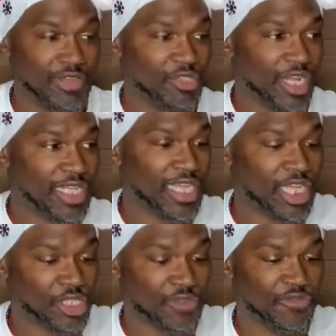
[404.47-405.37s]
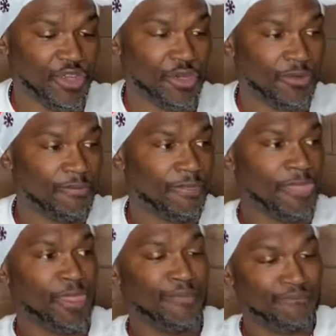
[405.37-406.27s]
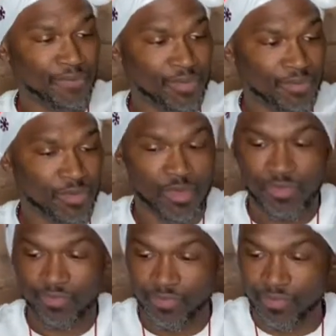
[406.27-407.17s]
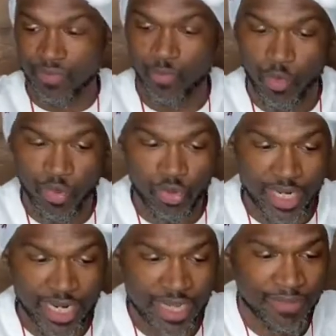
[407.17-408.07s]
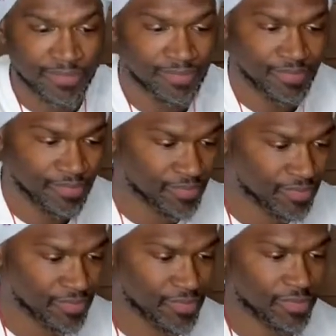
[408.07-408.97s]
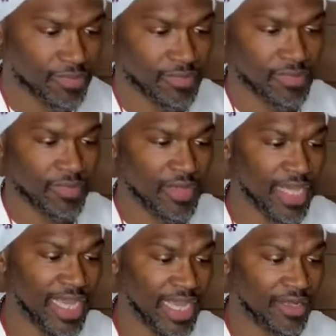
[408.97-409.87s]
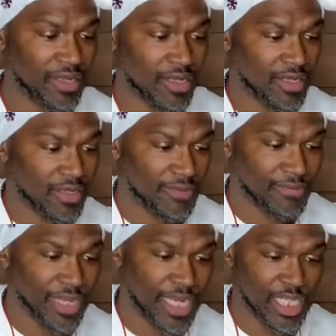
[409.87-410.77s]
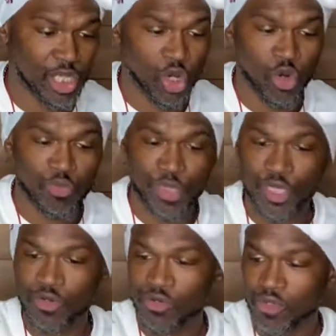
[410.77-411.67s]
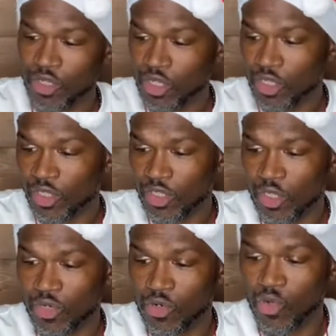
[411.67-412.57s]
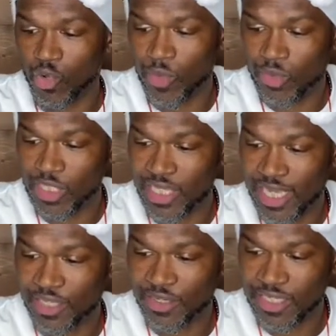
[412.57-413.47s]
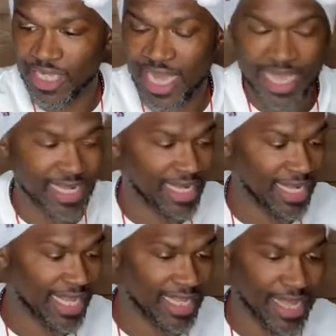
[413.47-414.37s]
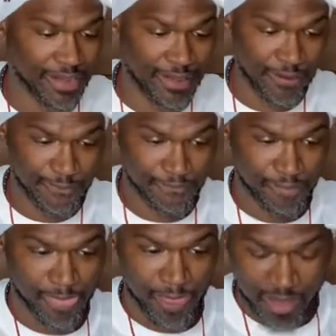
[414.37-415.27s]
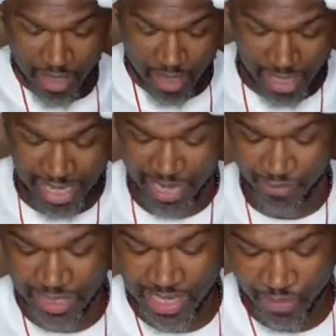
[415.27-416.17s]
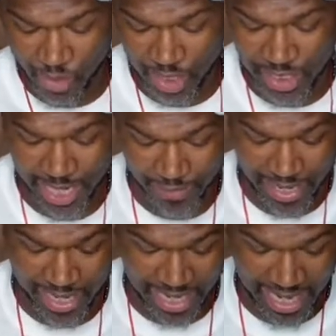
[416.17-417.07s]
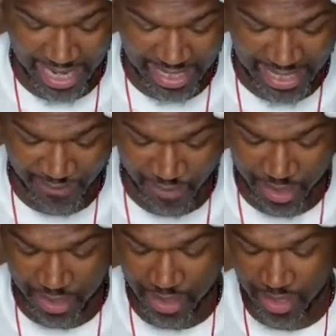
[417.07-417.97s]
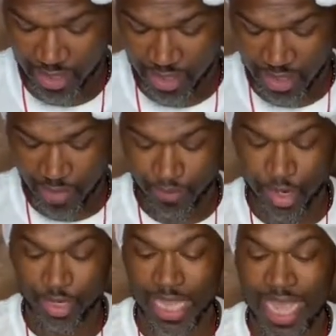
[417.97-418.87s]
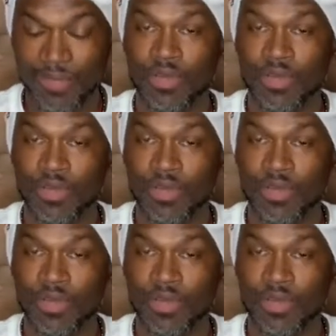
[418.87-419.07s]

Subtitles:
you that texture feel. We'll pull that up. Again, it is a cold peel, so we will sit that to the side and let that go. Again, we said we're going to decorate a different burlap